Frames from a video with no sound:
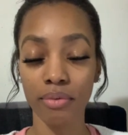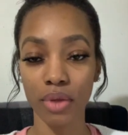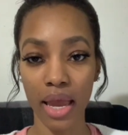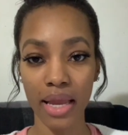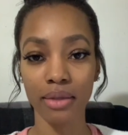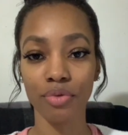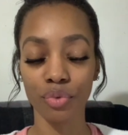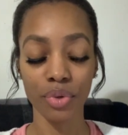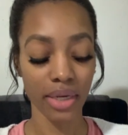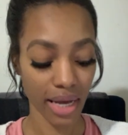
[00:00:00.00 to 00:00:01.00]
8 through
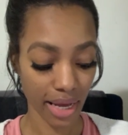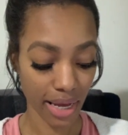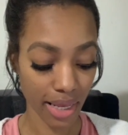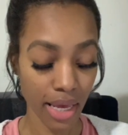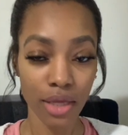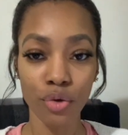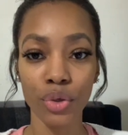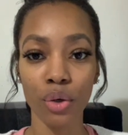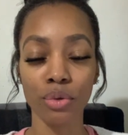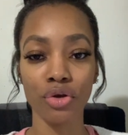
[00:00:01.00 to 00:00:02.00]
9. You
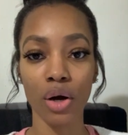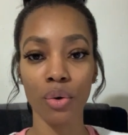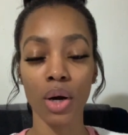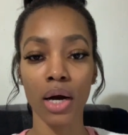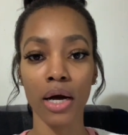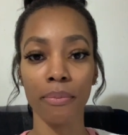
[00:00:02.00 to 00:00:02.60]
know, don't um